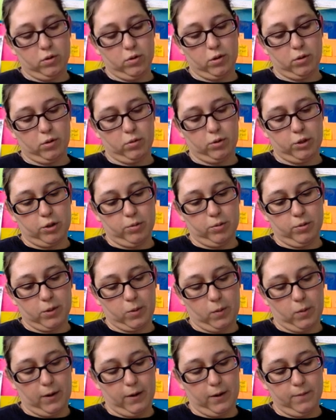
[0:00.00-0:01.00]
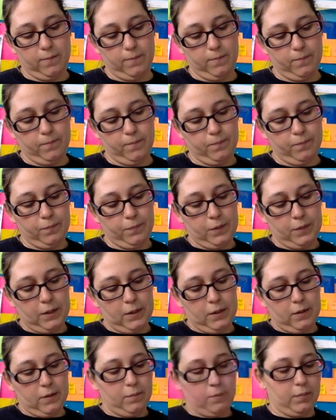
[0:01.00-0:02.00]
so 2 squared,
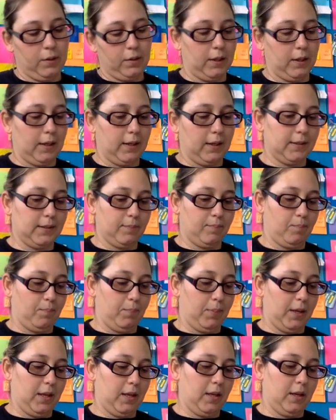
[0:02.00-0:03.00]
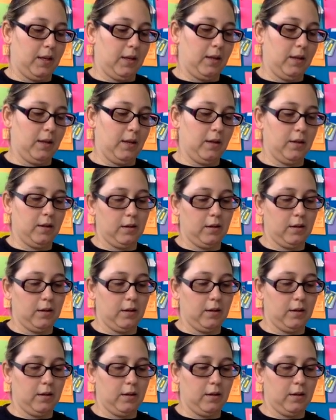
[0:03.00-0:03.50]
plus b,